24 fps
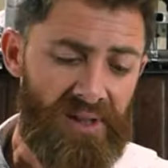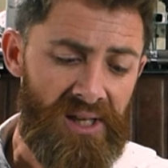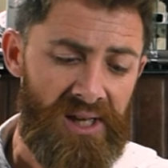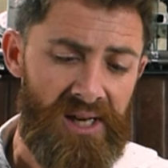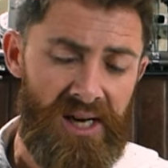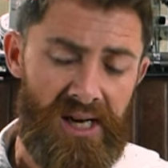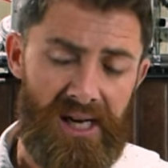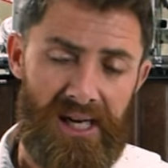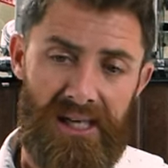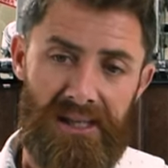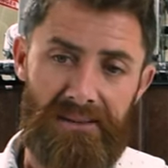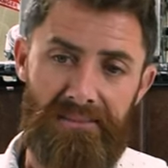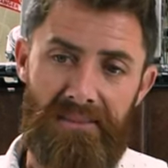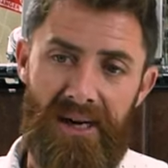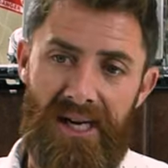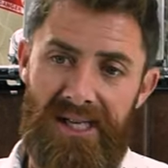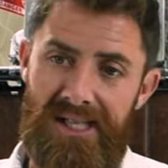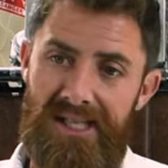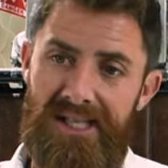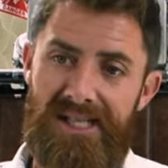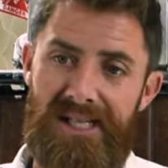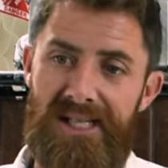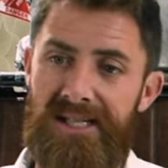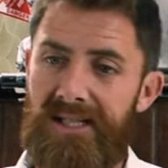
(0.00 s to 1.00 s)
I
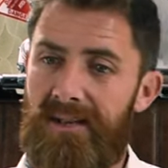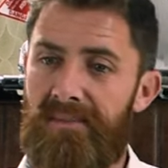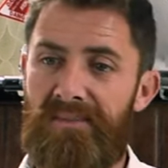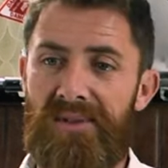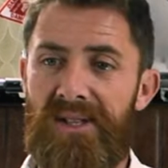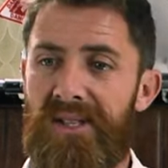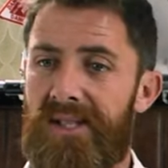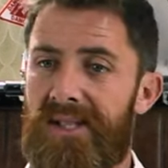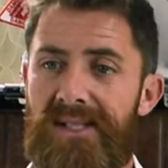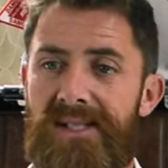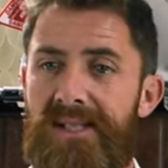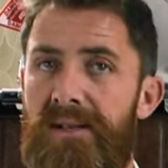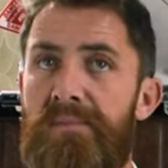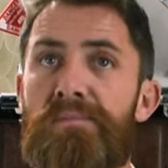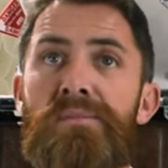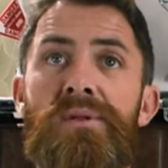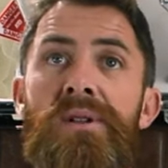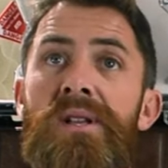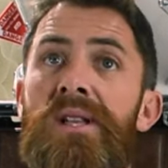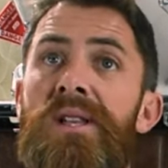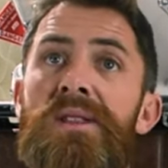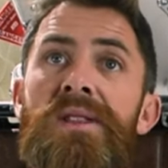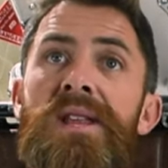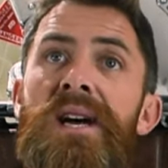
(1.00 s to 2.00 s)
just need something that's
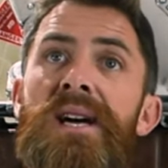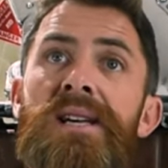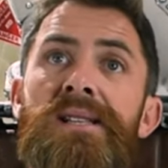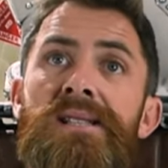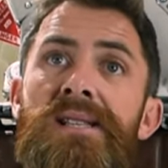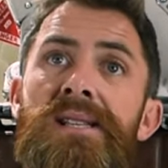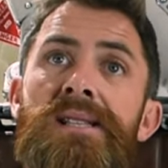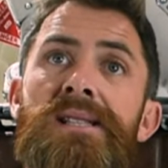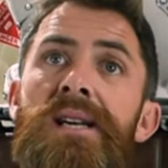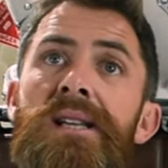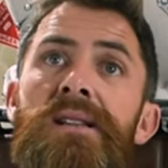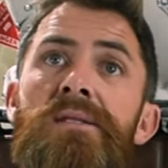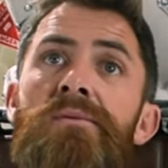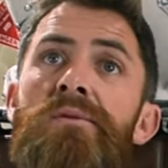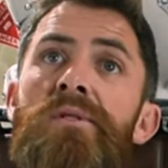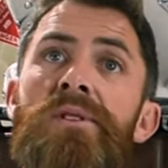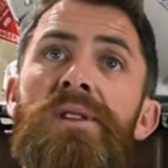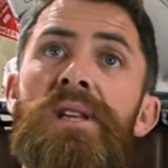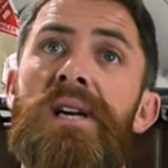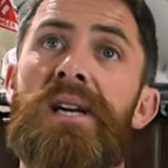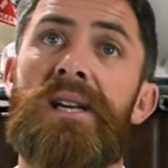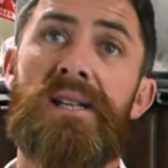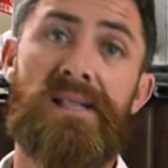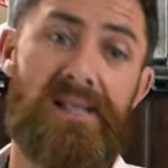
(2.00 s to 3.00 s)
simple, and that's exactly
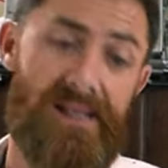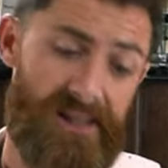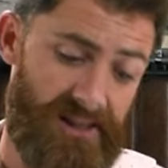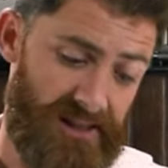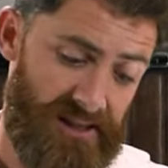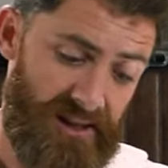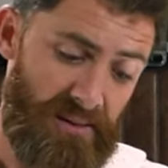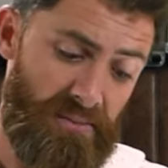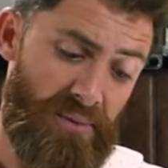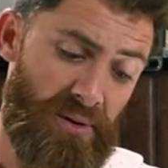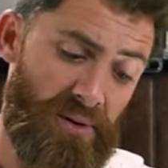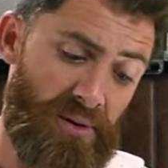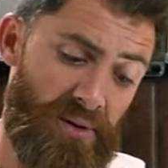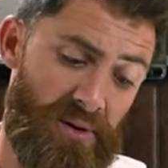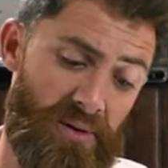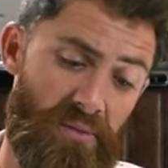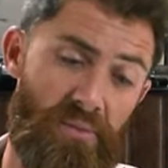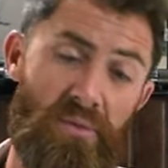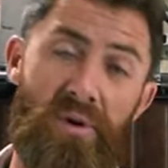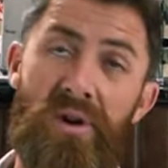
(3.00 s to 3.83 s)
what that is. It's simple, it